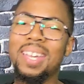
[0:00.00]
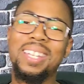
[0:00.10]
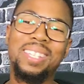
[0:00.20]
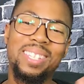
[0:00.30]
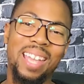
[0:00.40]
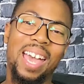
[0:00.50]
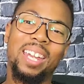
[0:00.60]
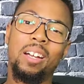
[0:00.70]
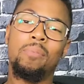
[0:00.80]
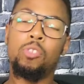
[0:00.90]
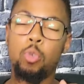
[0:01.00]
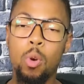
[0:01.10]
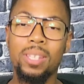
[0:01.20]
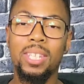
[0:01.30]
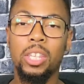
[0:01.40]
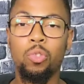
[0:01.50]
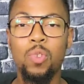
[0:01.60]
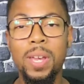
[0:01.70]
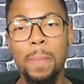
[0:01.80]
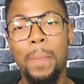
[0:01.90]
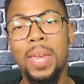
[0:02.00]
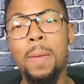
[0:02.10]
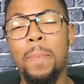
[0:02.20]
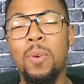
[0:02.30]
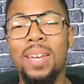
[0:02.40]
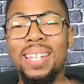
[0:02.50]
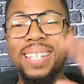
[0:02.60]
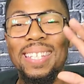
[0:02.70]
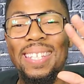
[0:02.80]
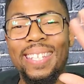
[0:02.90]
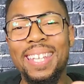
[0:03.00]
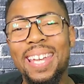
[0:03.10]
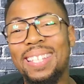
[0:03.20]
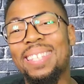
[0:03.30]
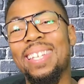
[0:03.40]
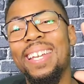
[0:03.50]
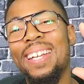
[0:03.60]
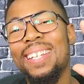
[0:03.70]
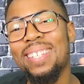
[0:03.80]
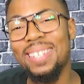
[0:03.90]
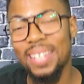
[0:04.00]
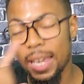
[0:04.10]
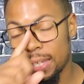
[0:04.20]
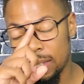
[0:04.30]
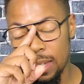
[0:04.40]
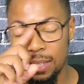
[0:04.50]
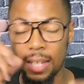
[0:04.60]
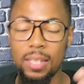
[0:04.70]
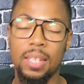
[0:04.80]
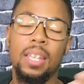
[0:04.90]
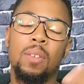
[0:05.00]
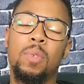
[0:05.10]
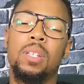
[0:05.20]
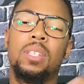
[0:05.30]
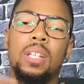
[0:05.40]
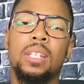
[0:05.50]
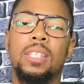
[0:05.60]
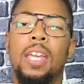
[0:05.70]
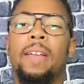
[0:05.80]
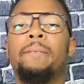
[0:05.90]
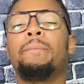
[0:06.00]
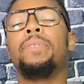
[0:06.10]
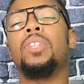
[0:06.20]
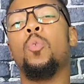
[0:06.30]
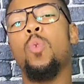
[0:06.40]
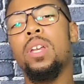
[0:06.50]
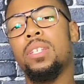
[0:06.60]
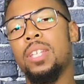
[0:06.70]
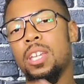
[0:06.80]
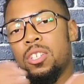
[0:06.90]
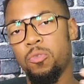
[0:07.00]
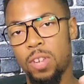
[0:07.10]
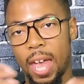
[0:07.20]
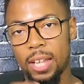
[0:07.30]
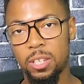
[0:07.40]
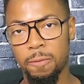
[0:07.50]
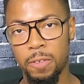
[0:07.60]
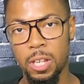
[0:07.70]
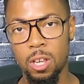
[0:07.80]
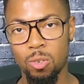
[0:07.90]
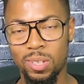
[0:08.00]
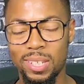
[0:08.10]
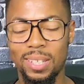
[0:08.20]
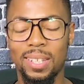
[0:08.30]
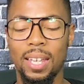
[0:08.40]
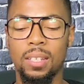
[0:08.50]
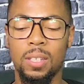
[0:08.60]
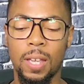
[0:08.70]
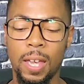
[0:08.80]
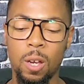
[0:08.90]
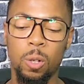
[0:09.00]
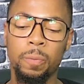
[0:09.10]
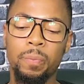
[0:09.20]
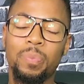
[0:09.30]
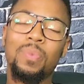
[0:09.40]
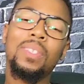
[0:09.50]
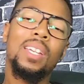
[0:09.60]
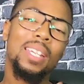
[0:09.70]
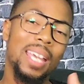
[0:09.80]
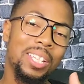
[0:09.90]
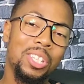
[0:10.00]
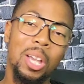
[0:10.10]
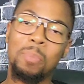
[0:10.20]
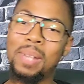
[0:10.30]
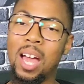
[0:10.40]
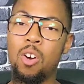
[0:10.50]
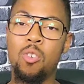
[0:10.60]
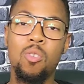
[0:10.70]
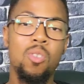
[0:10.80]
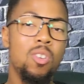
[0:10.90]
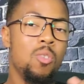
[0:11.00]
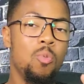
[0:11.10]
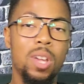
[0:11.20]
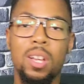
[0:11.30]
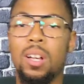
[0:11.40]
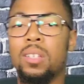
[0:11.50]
and shot up 23 people in 6 seconds. As I said, we discussed that Wednesday's reaction video, 6 Seconds in Hell. They jumped out with